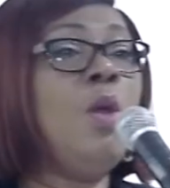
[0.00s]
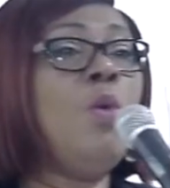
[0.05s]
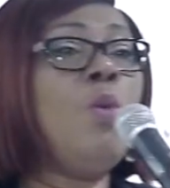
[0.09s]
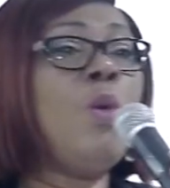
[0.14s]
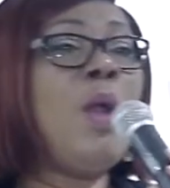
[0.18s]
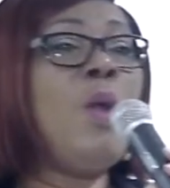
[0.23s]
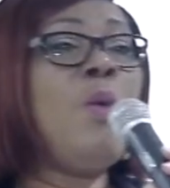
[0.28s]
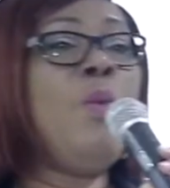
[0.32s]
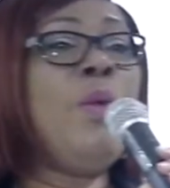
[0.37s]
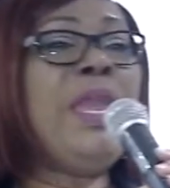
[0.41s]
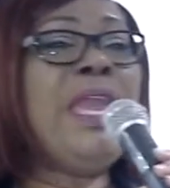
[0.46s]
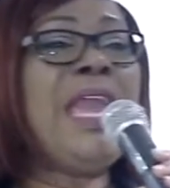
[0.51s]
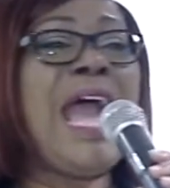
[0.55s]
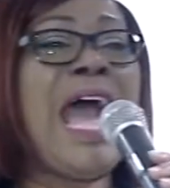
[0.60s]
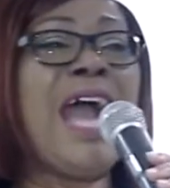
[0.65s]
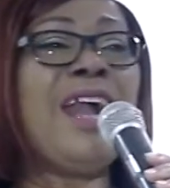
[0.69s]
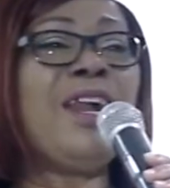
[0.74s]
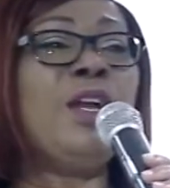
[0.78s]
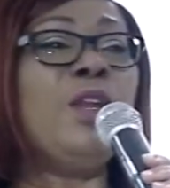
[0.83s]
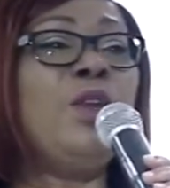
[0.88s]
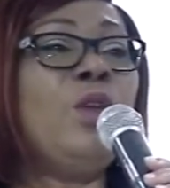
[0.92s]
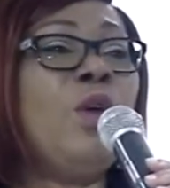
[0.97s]
when we
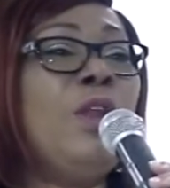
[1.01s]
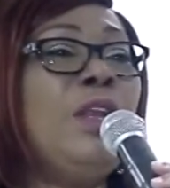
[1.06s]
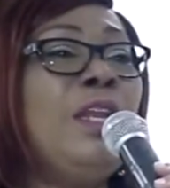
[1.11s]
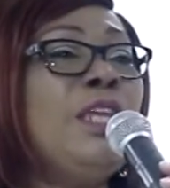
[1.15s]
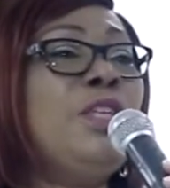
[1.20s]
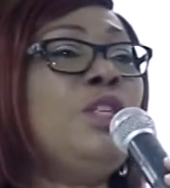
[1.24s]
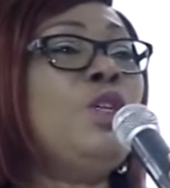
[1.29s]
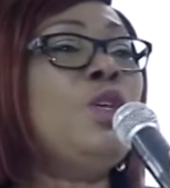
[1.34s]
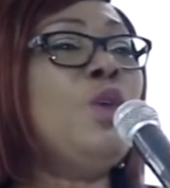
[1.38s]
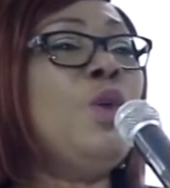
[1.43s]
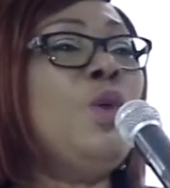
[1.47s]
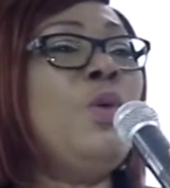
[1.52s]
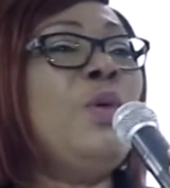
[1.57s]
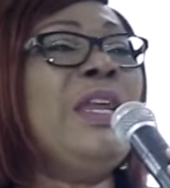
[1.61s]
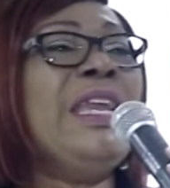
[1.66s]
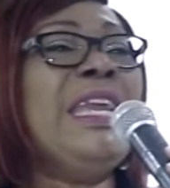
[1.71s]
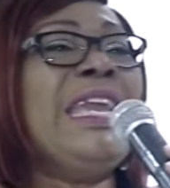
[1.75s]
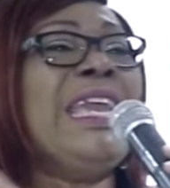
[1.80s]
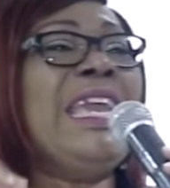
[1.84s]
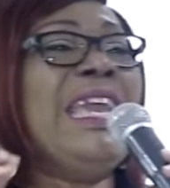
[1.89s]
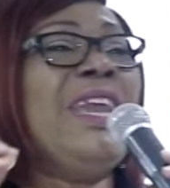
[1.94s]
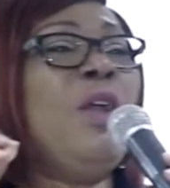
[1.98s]
acknowledge
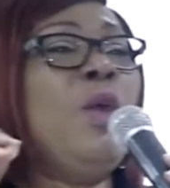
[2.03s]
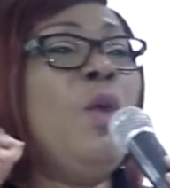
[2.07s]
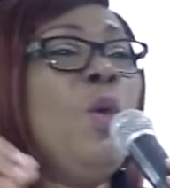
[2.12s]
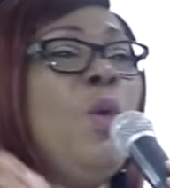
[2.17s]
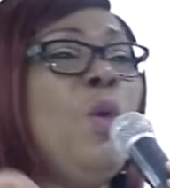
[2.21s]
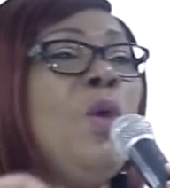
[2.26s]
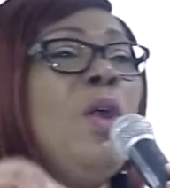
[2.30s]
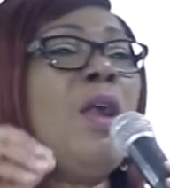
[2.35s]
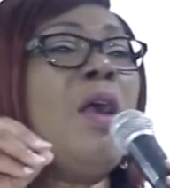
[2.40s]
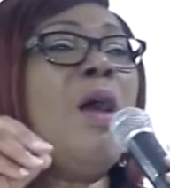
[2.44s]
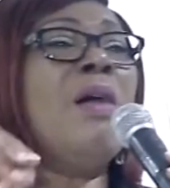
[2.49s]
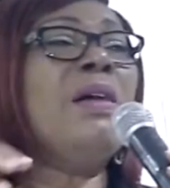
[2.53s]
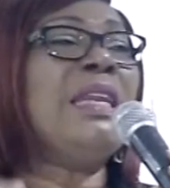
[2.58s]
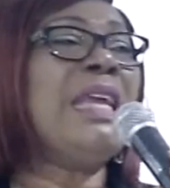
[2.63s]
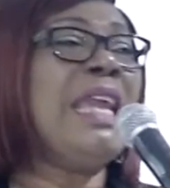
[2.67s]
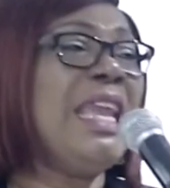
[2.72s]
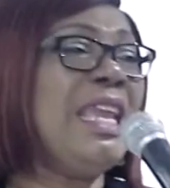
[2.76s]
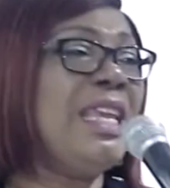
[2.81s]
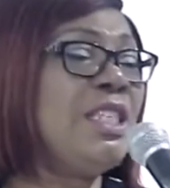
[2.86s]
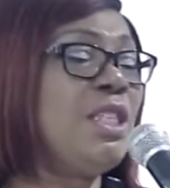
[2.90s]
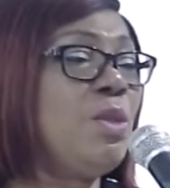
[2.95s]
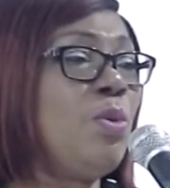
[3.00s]
who God
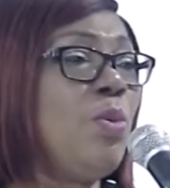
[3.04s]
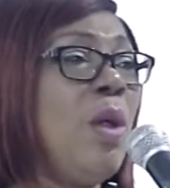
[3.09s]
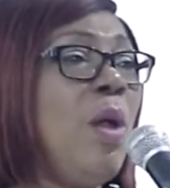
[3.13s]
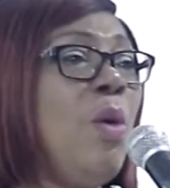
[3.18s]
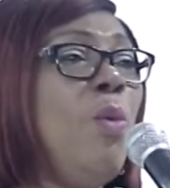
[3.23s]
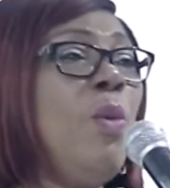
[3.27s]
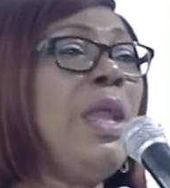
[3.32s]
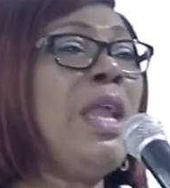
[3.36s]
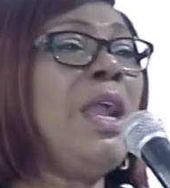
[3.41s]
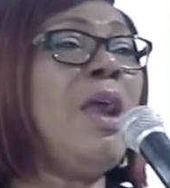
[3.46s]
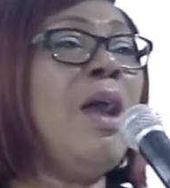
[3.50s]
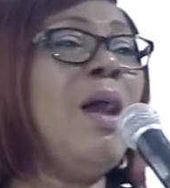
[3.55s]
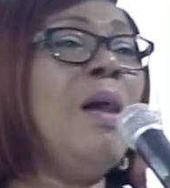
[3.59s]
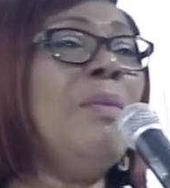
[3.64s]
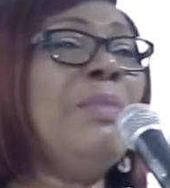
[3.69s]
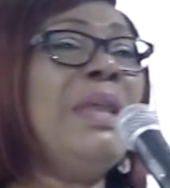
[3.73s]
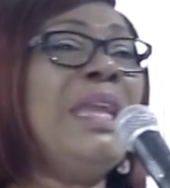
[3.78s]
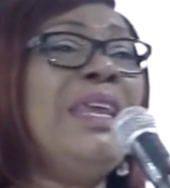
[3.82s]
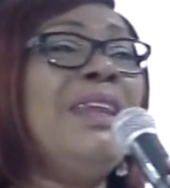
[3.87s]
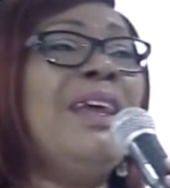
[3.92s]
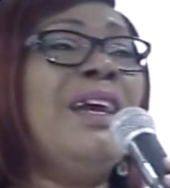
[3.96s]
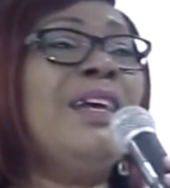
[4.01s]
is, when we
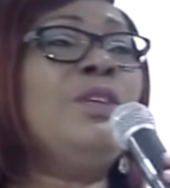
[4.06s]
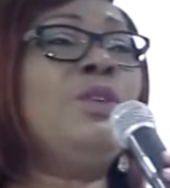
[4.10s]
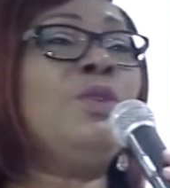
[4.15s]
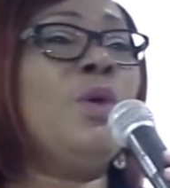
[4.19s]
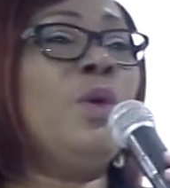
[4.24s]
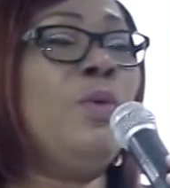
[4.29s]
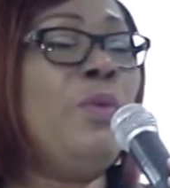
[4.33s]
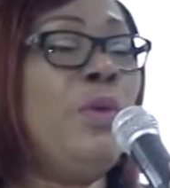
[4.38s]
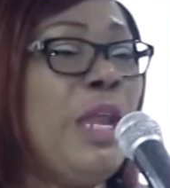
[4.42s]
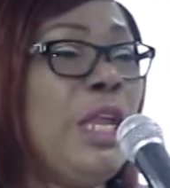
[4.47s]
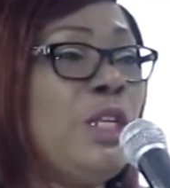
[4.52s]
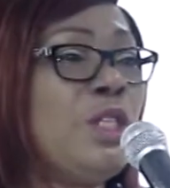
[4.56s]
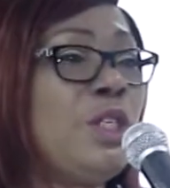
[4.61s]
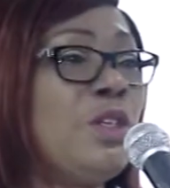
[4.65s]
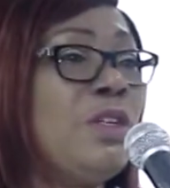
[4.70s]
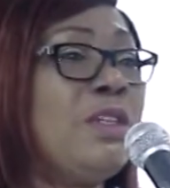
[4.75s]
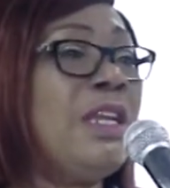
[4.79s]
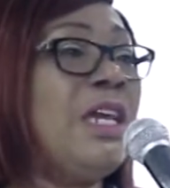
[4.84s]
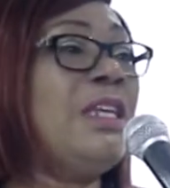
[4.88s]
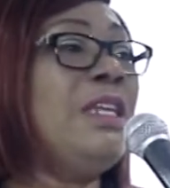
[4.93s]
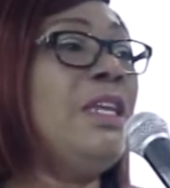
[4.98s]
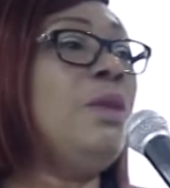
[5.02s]
come in
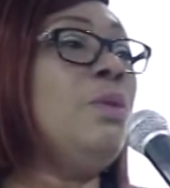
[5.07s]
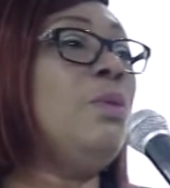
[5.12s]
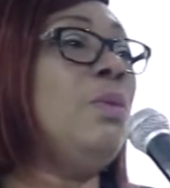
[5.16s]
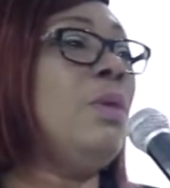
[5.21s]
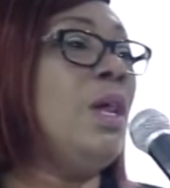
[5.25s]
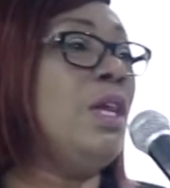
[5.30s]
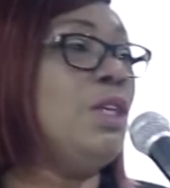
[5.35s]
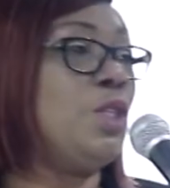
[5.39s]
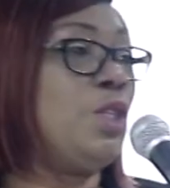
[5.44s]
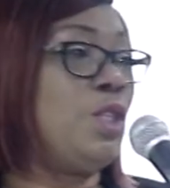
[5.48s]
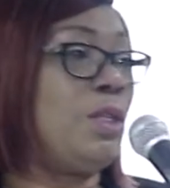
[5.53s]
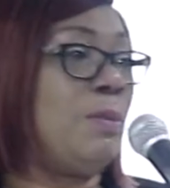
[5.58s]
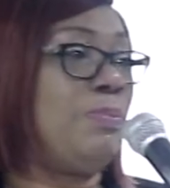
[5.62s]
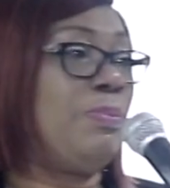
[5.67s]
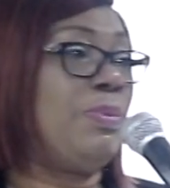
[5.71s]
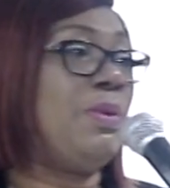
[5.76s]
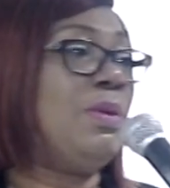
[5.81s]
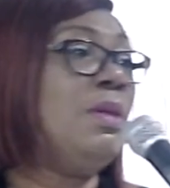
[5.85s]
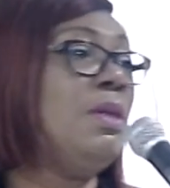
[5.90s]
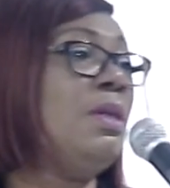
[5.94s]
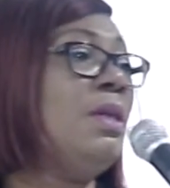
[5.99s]
adoration and in worship,